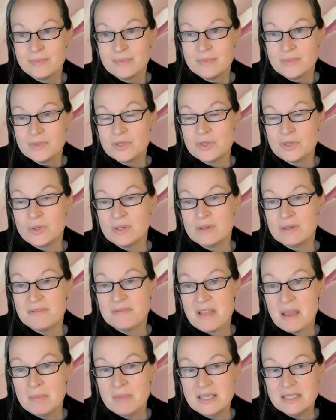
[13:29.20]
certain
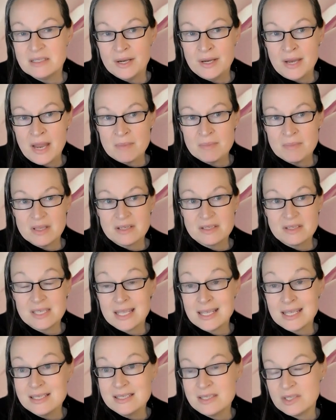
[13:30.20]
family dynamics
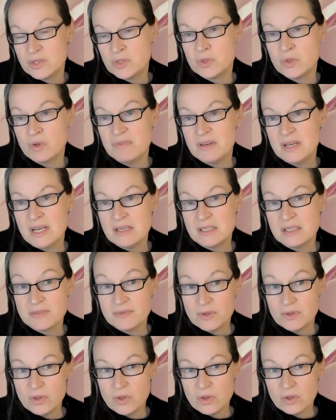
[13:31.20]
is the souvenirs
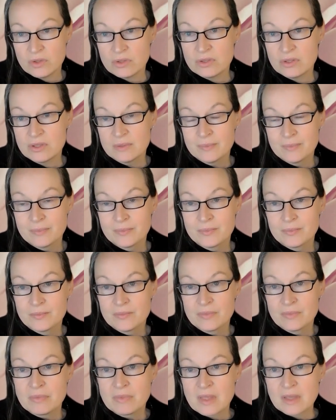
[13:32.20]
for Earth.
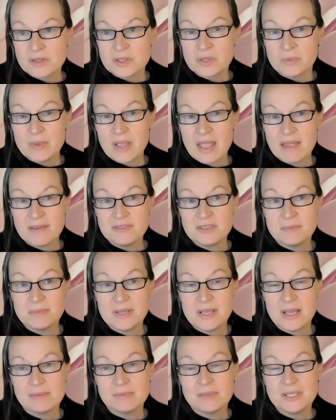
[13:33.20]
And so we have to be
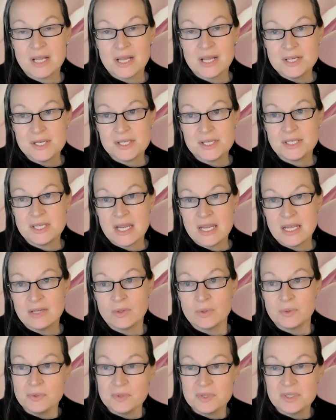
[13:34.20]
able to understand
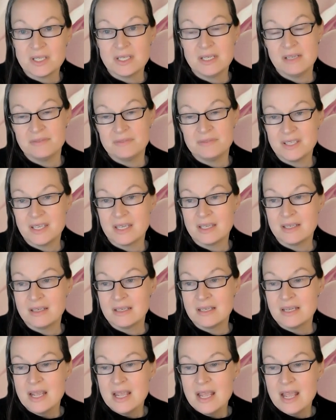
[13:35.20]
all
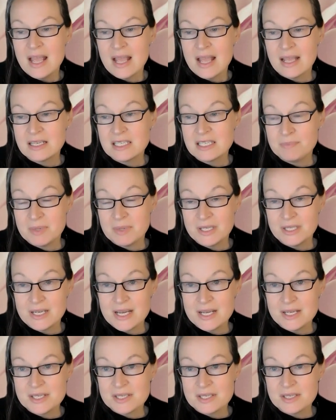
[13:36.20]
significant
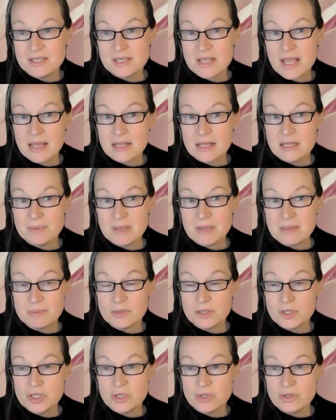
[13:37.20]
experiences that other people
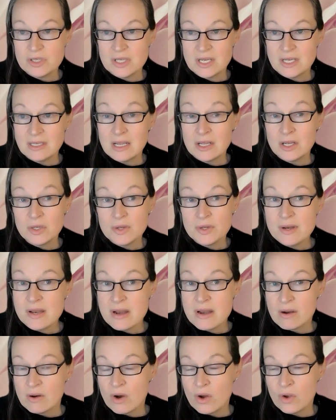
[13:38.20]
are choosing, including
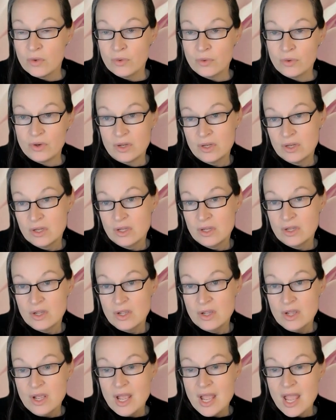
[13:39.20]
our own.
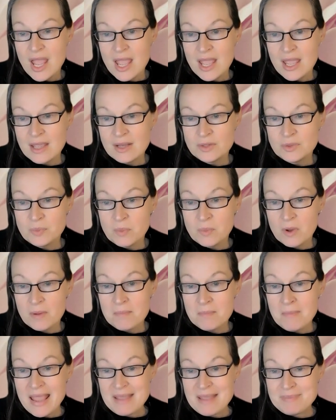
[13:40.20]
And what
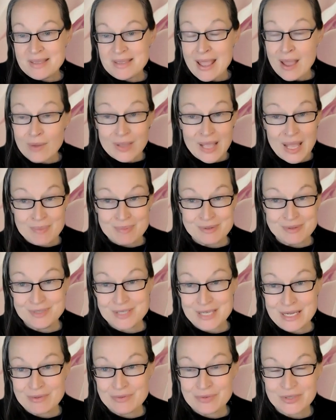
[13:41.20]
may be our cup of
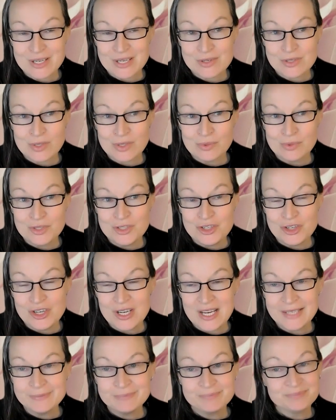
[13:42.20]
tea for our soul's
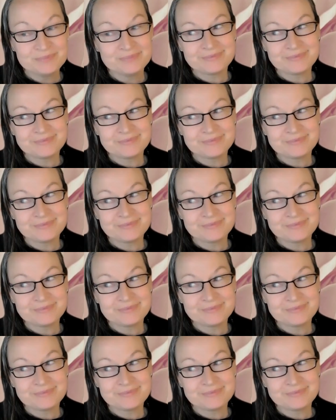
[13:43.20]
journey